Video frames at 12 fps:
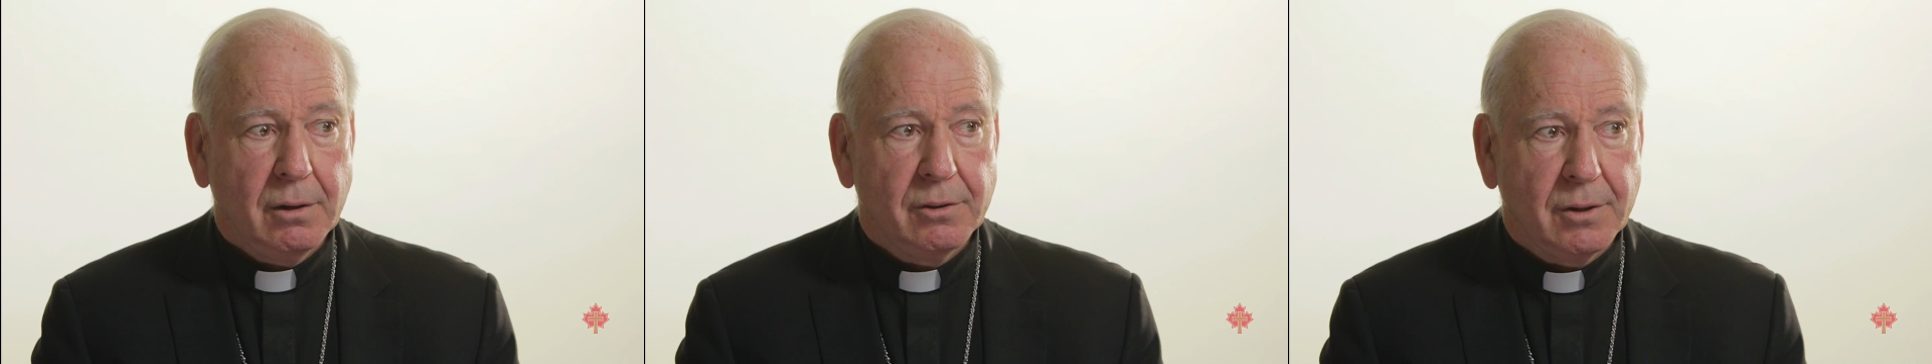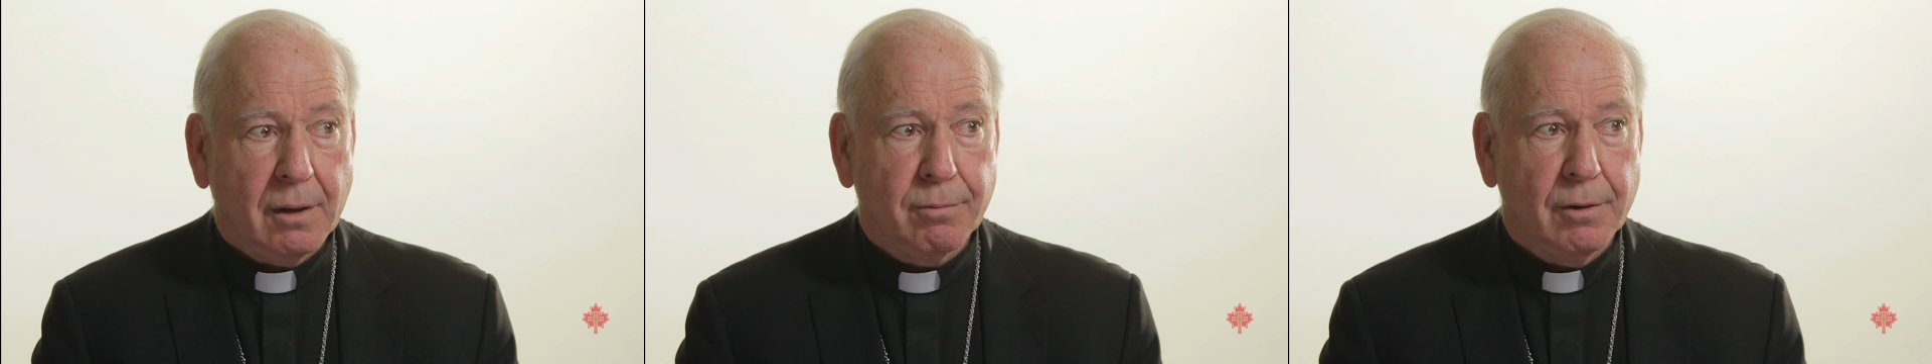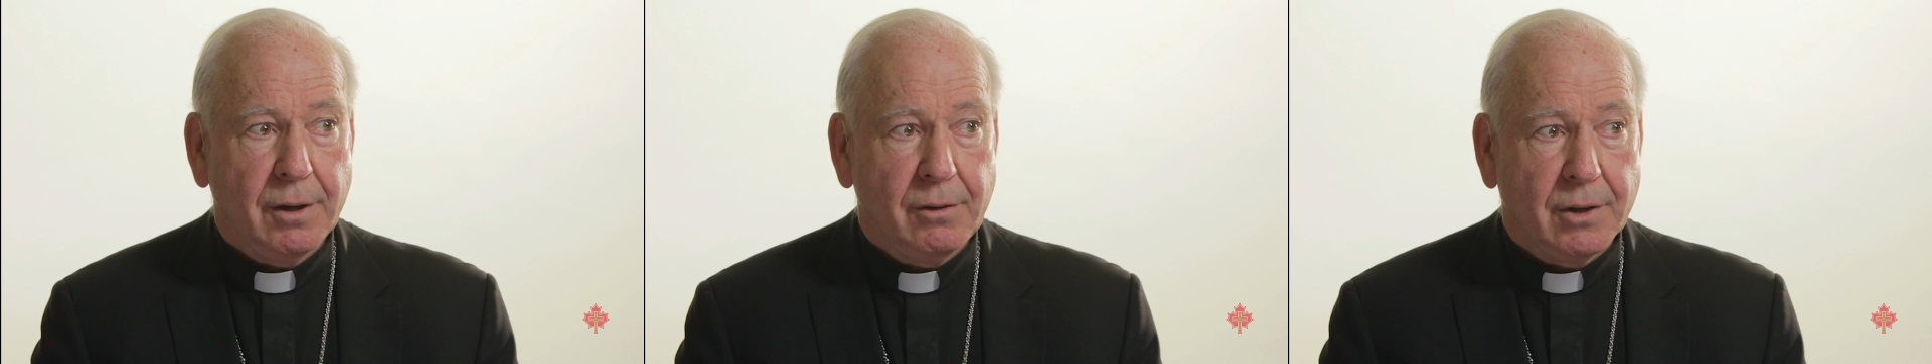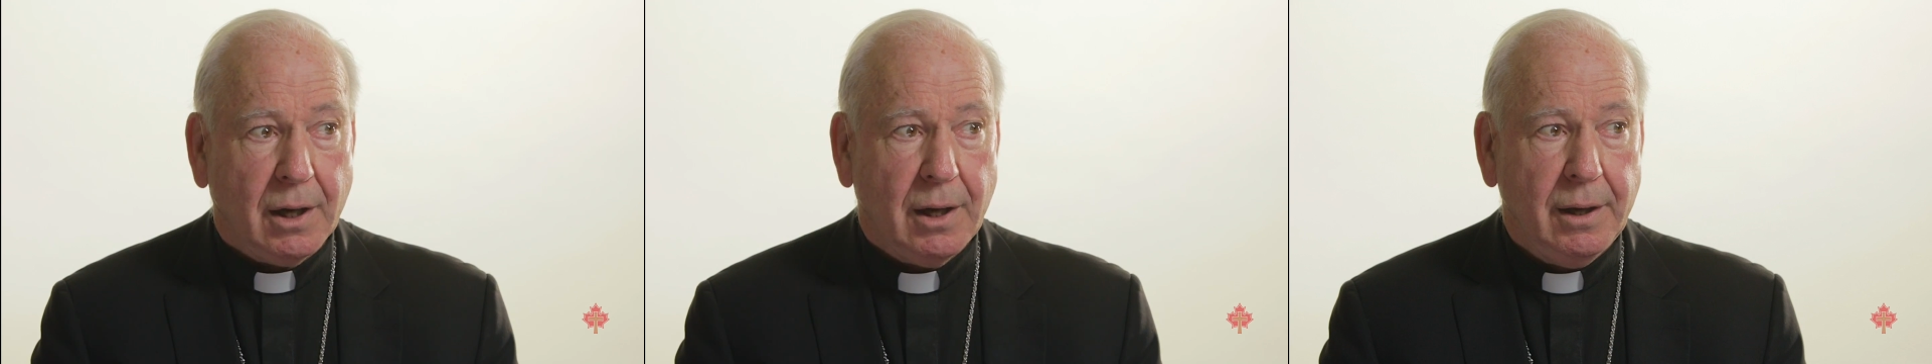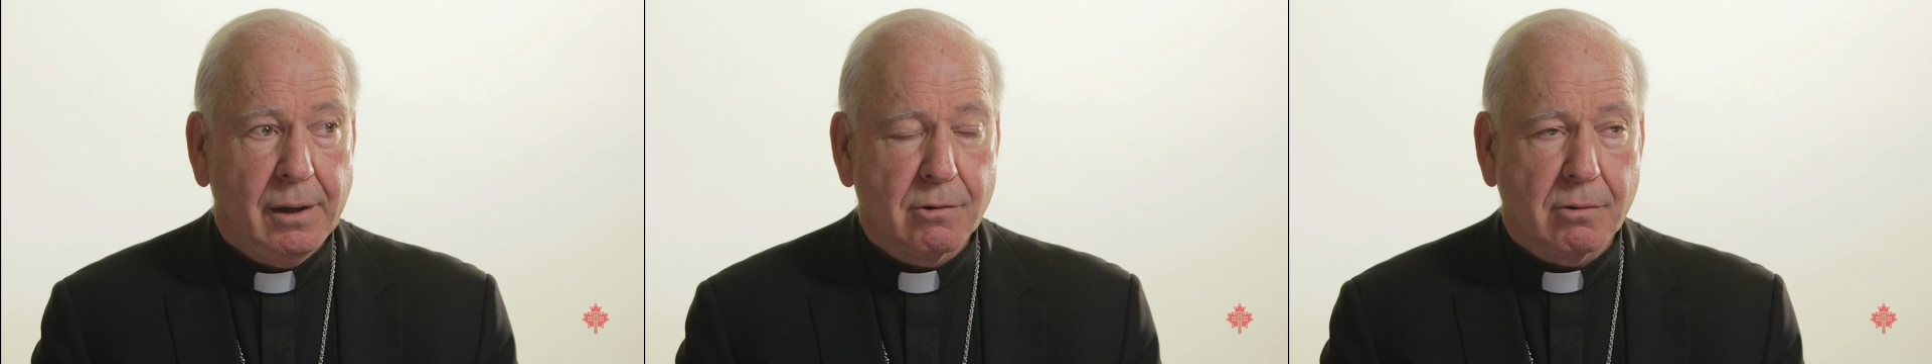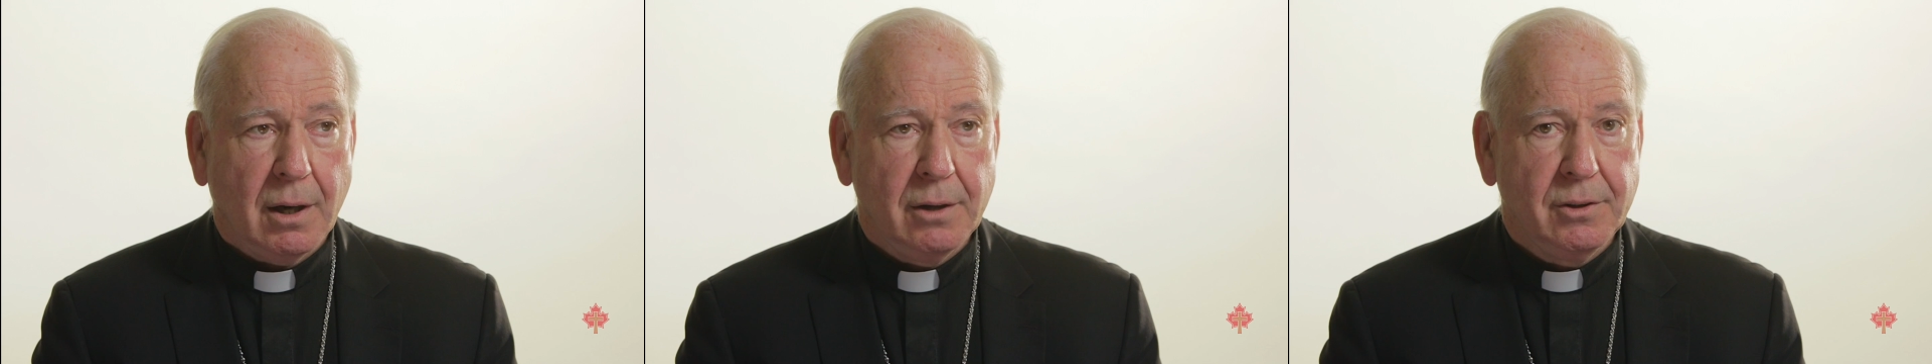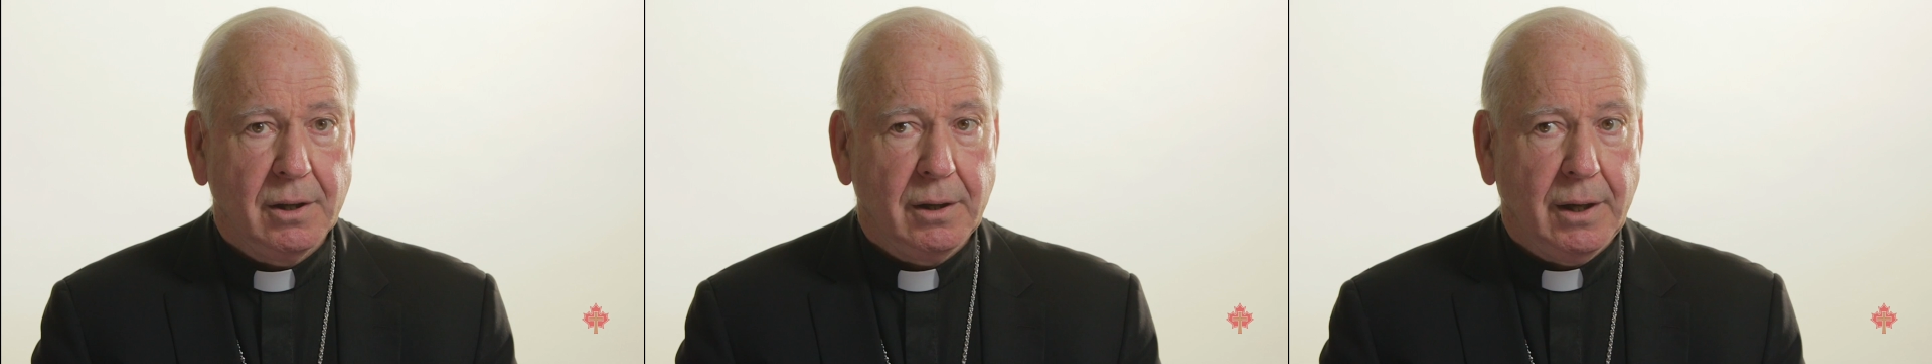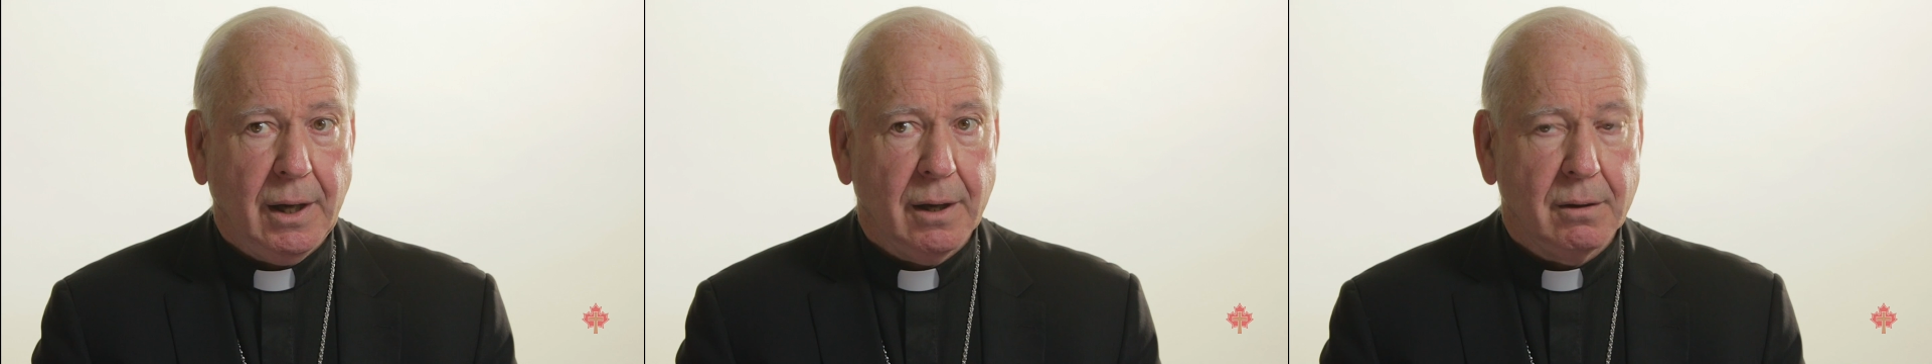suffering, dying, and rising
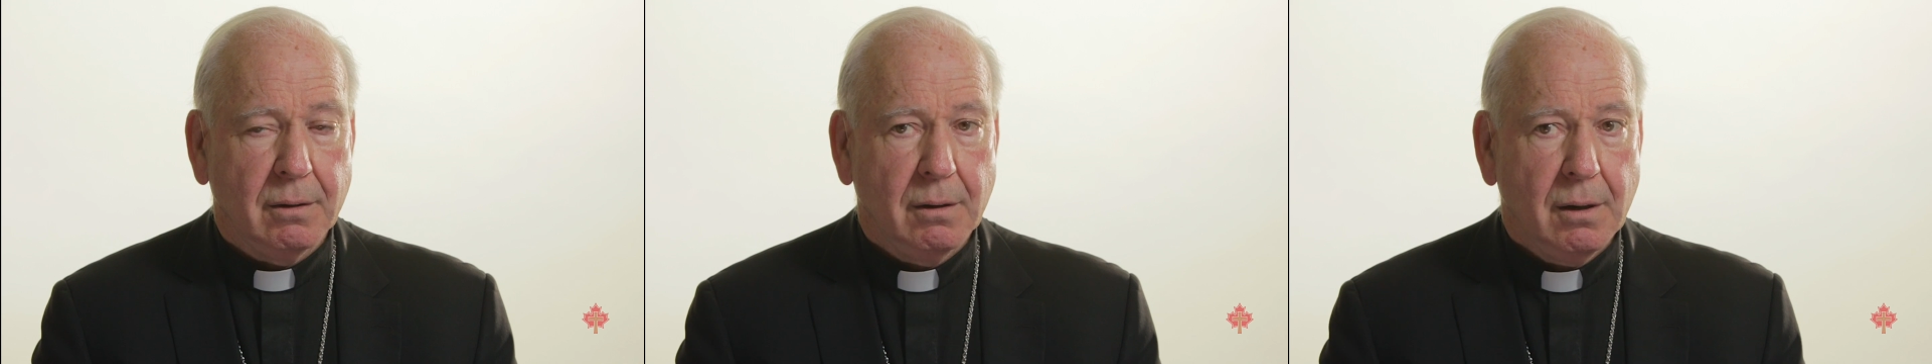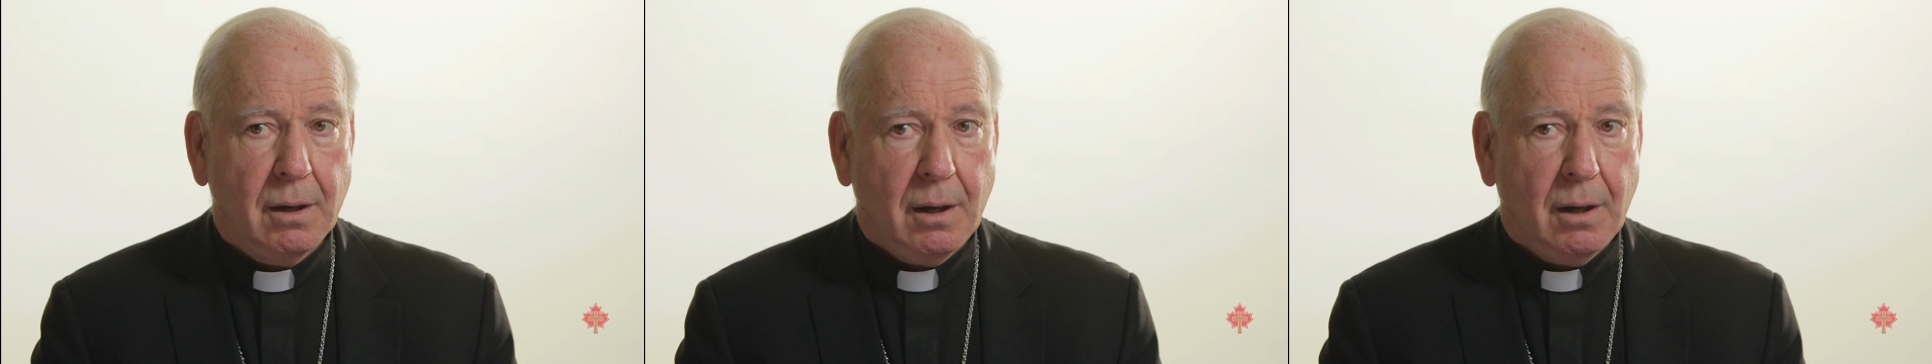again